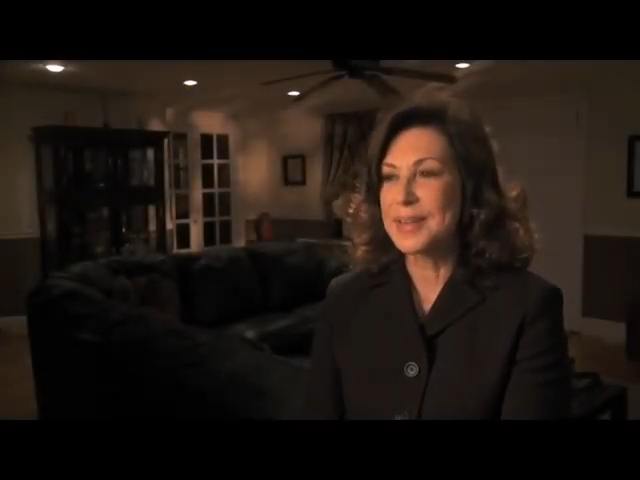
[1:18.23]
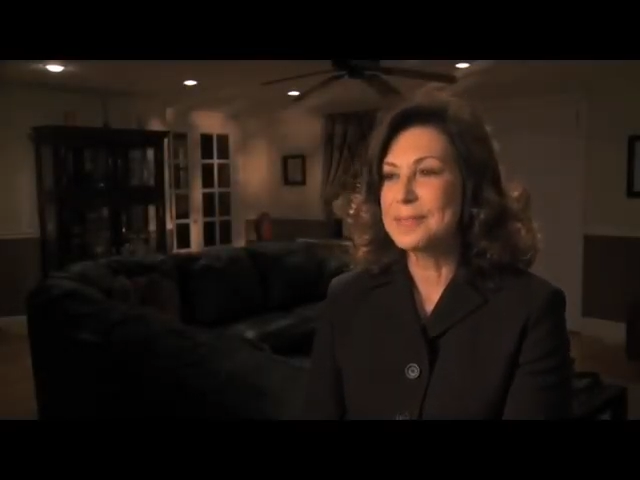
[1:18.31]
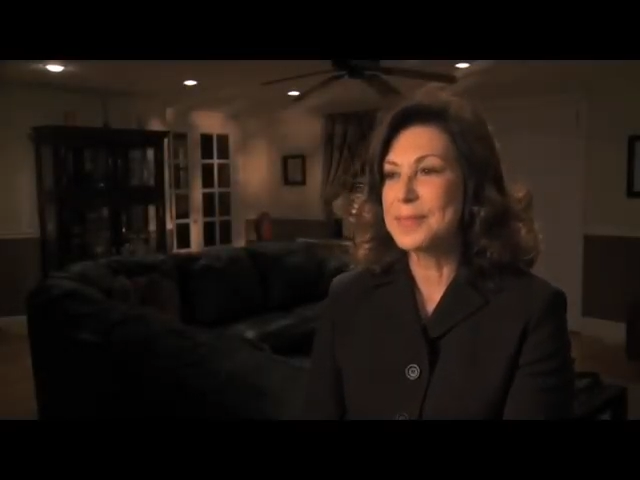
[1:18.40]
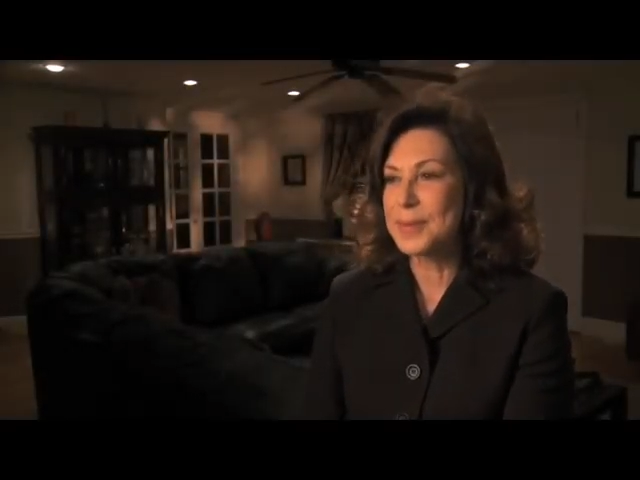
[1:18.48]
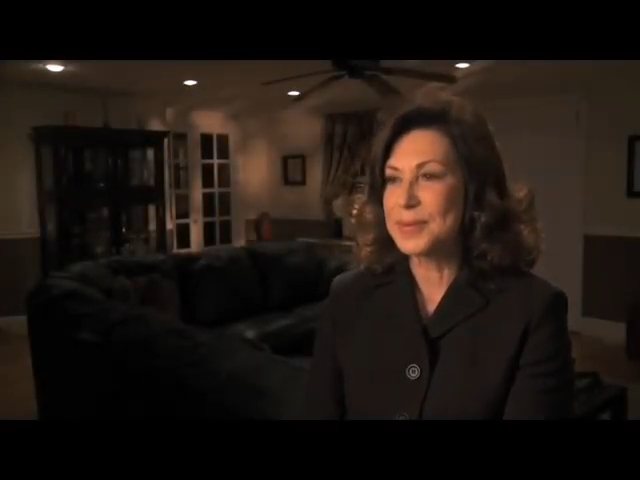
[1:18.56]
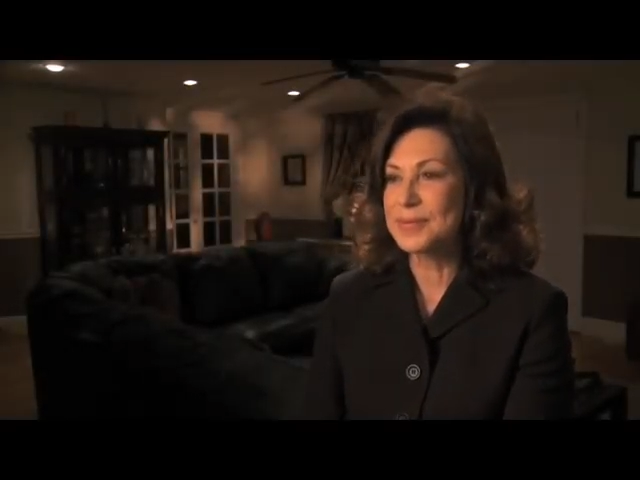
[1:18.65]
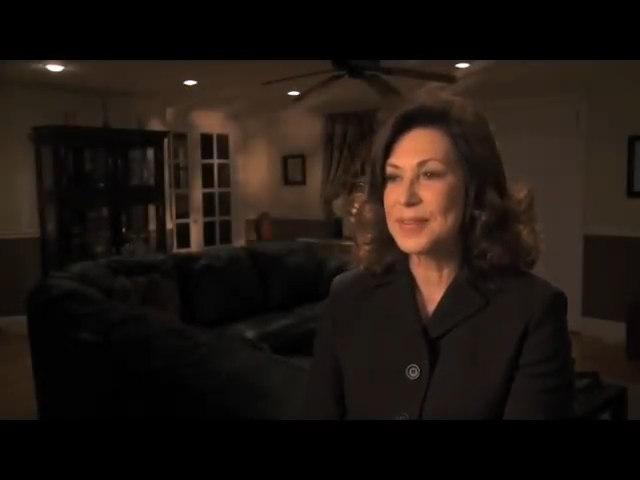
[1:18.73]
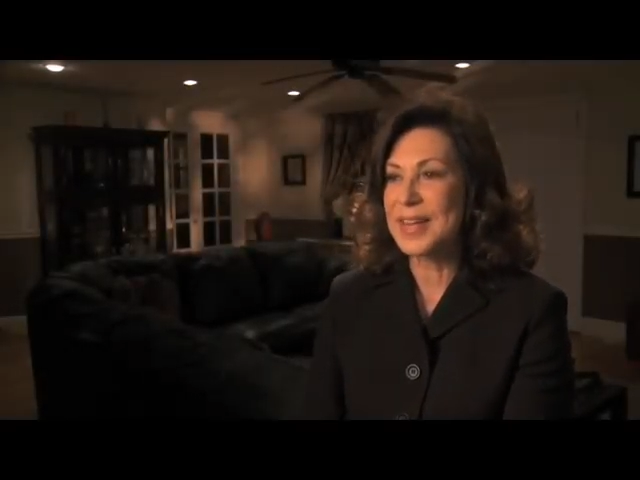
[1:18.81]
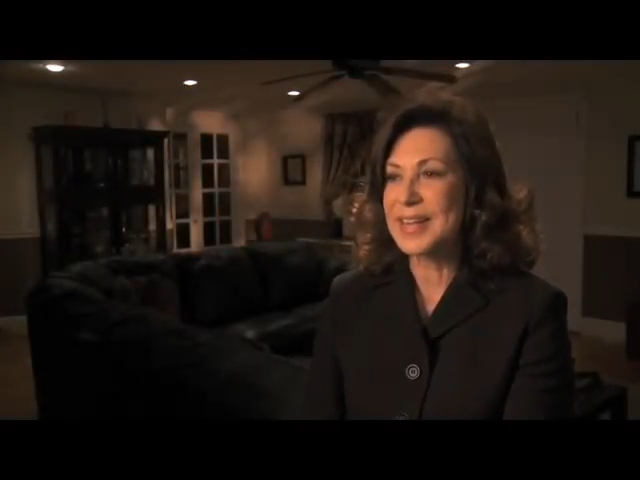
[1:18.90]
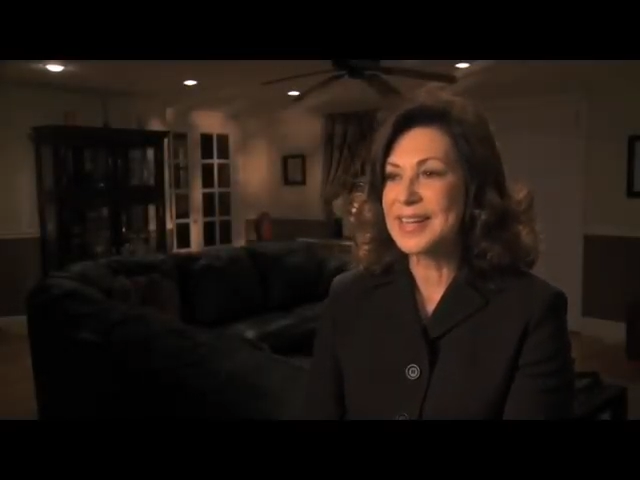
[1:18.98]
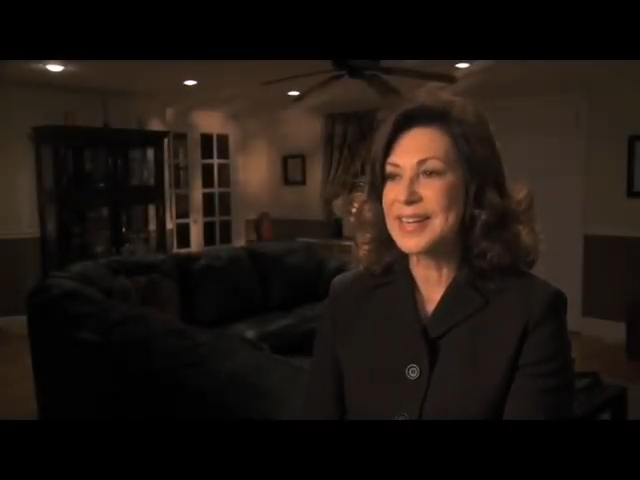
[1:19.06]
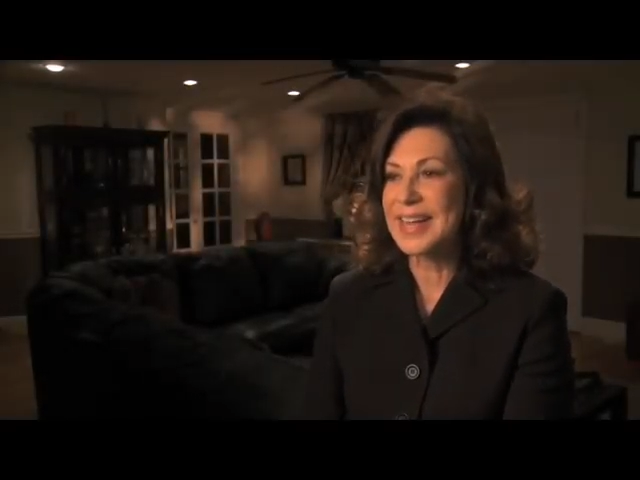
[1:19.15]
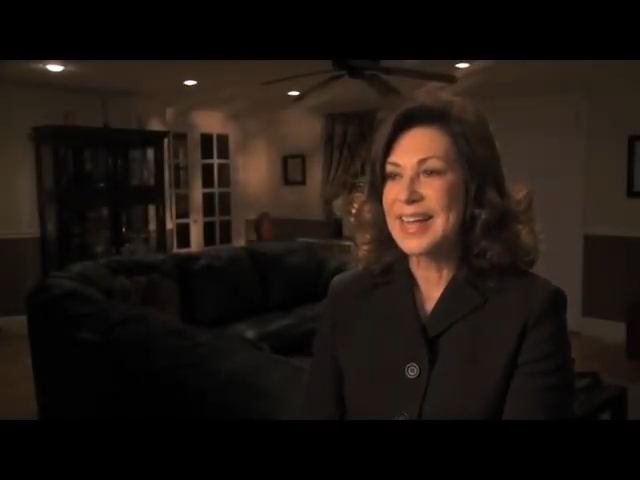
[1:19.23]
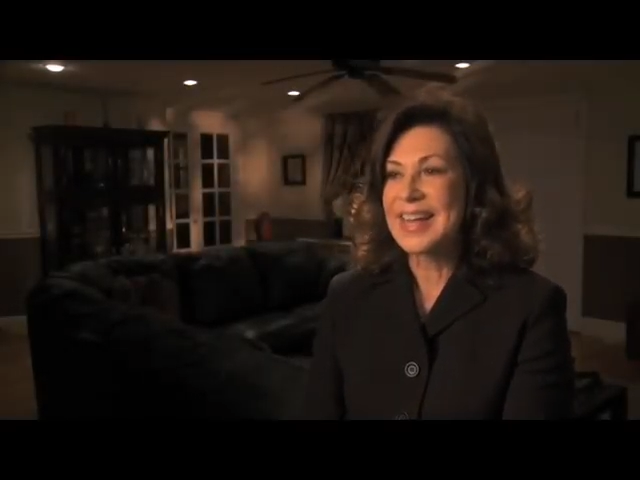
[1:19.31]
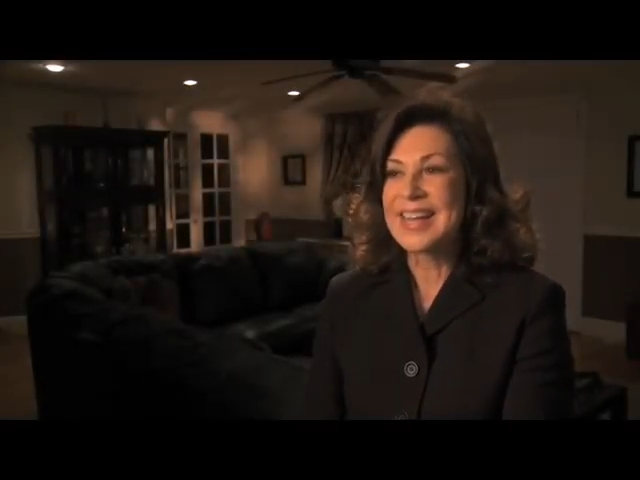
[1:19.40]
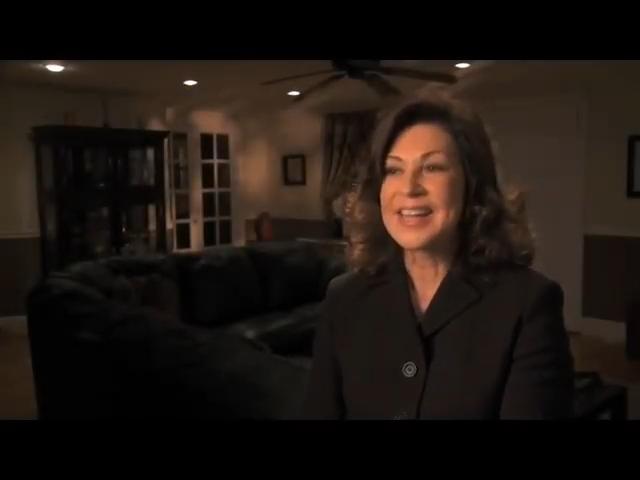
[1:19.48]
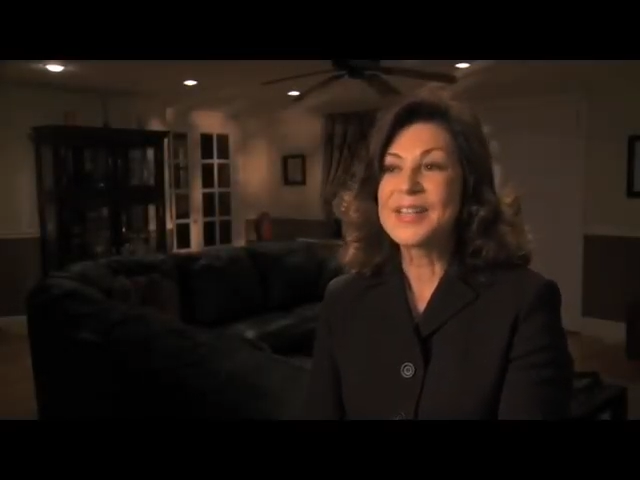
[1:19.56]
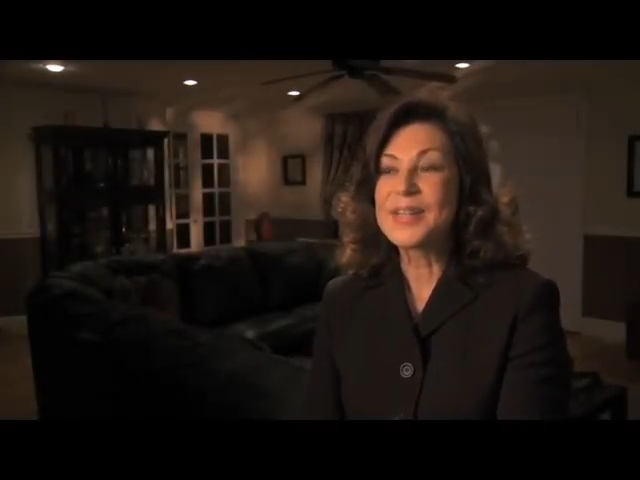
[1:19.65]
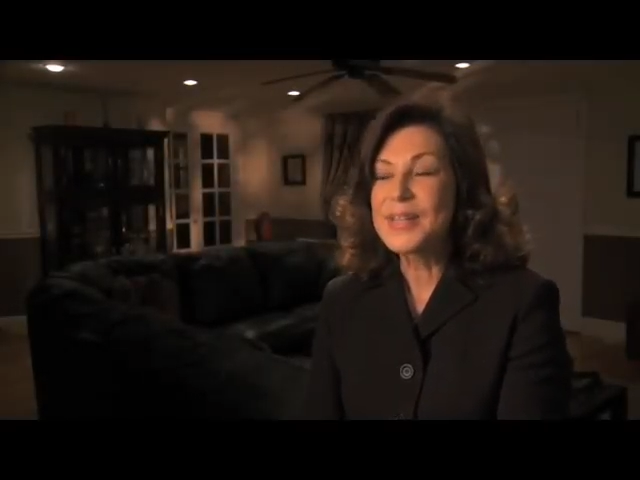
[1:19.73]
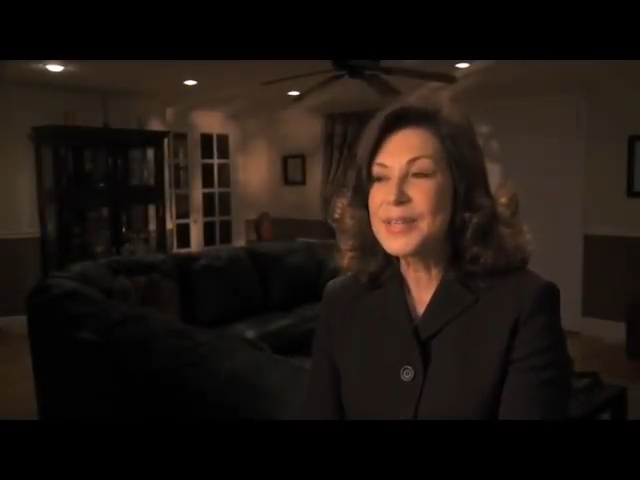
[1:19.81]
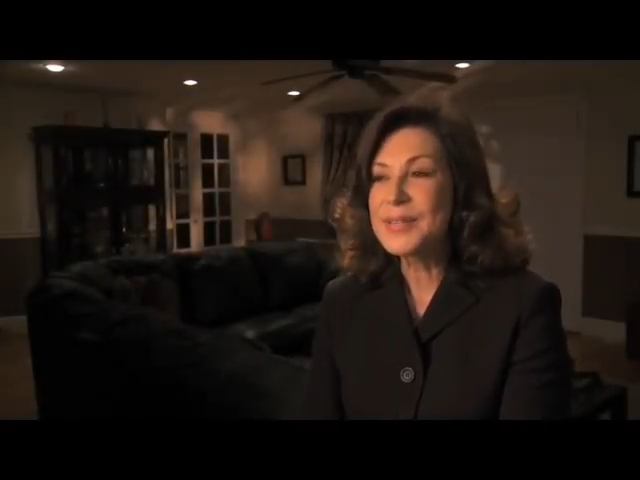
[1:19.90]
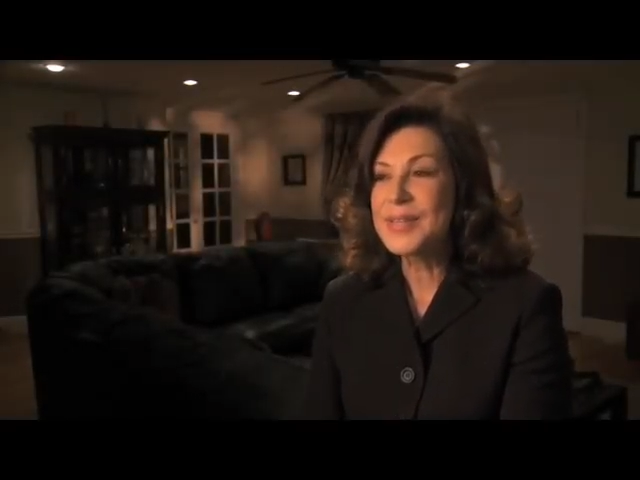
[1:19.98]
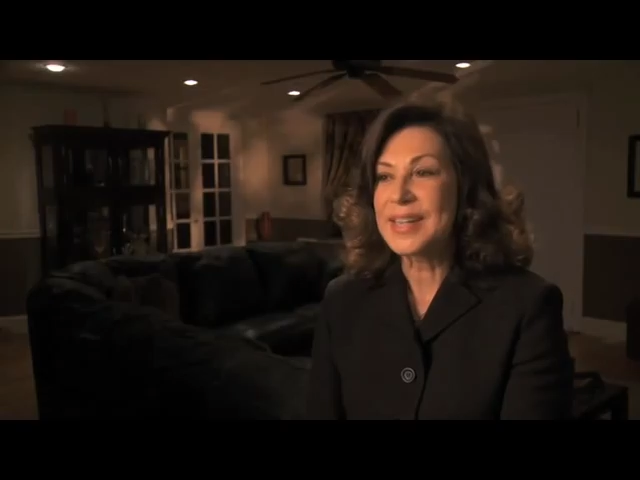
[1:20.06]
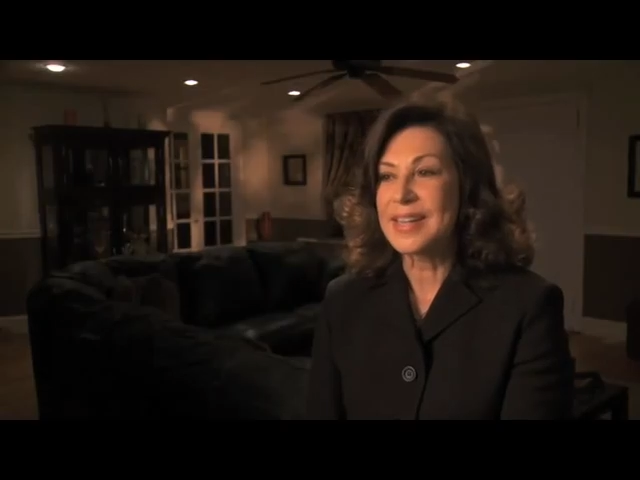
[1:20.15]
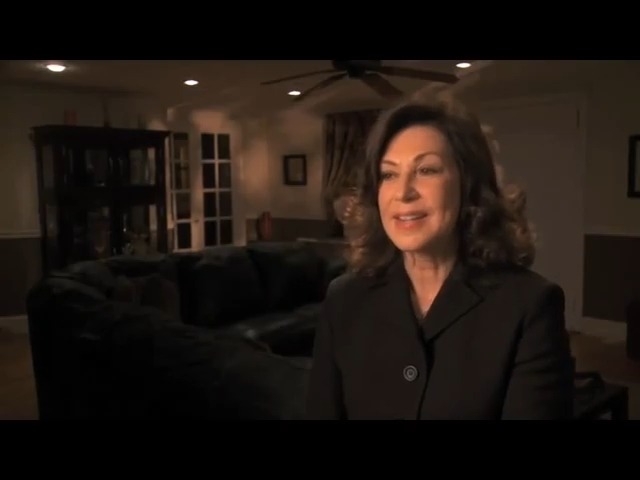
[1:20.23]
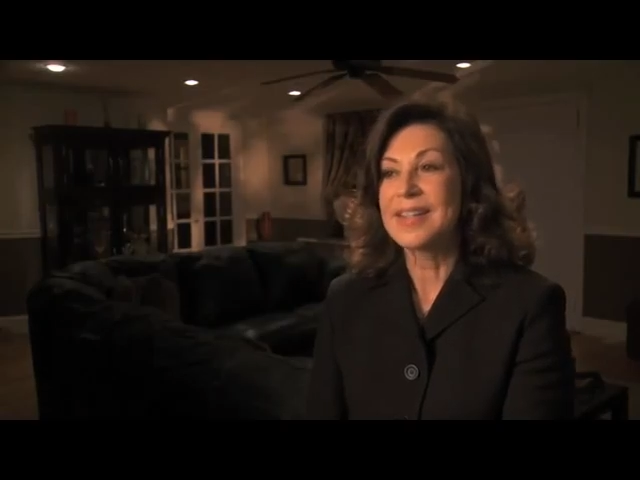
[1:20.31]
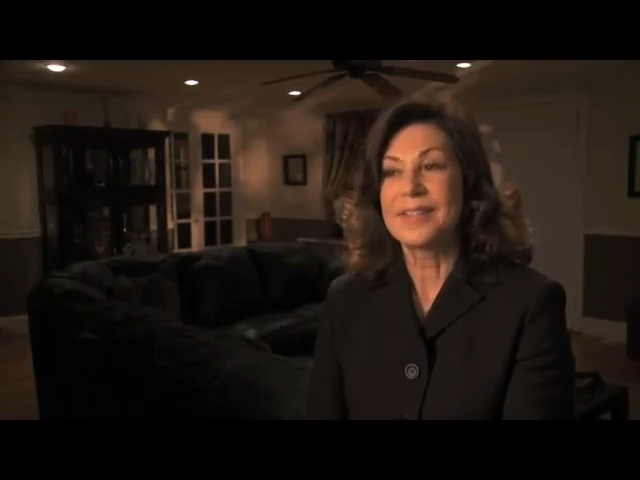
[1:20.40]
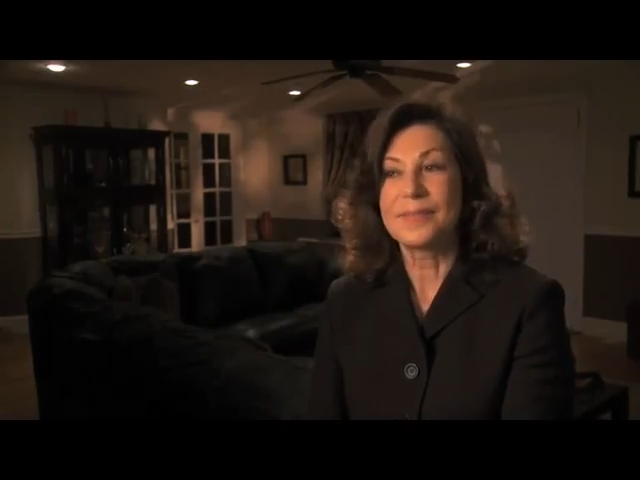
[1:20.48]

and motivate, including the